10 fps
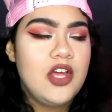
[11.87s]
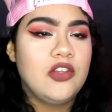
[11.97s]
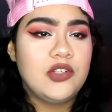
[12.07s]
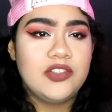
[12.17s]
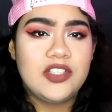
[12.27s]

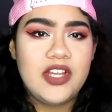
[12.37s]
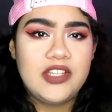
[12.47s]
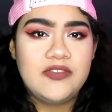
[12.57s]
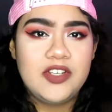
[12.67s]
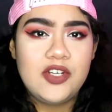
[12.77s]
So
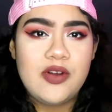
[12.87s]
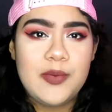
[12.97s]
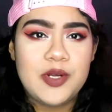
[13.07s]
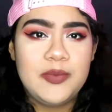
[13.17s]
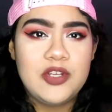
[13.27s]
today's video
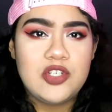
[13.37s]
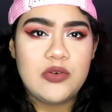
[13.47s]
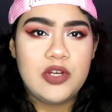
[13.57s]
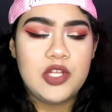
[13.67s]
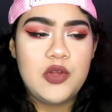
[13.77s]
I'm going to be
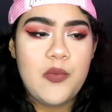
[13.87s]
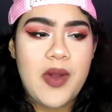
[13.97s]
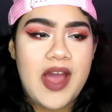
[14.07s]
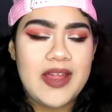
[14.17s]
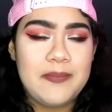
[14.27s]
showing you
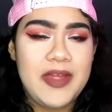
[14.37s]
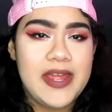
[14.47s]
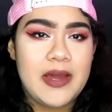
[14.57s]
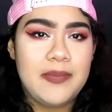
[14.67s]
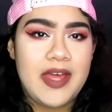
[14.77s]
my
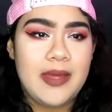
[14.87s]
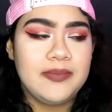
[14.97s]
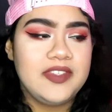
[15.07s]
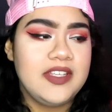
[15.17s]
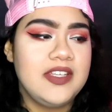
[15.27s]
makeup
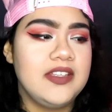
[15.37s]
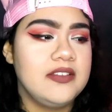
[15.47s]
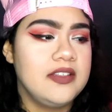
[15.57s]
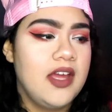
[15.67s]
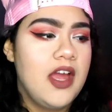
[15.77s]
empties,